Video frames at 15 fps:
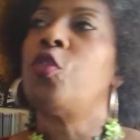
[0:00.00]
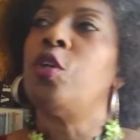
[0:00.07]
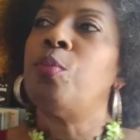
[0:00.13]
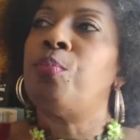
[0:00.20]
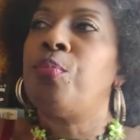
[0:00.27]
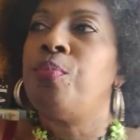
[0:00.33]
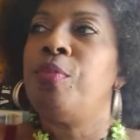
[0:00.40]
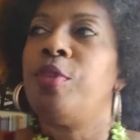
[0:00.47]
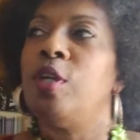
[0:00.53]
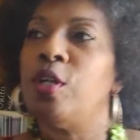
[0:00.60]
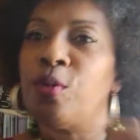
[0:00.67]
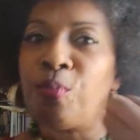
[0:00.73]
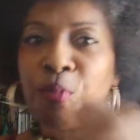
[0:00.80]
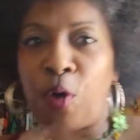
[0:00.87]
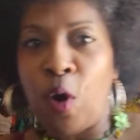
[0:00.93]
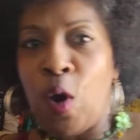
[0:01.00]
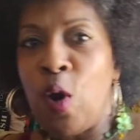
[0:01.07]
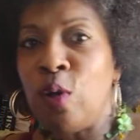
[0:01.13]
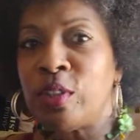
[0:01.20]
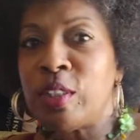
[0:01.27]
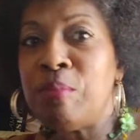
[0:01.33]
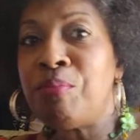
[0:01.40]
the the
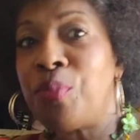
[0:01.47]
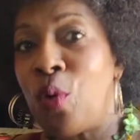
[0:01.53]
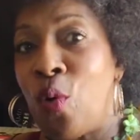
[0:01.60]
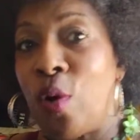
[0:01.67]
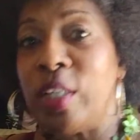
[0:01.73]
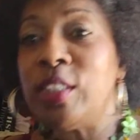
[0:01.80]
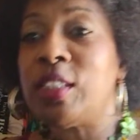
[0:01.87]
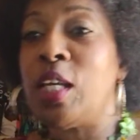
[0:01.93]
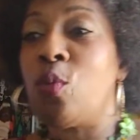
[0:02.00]
girls and boys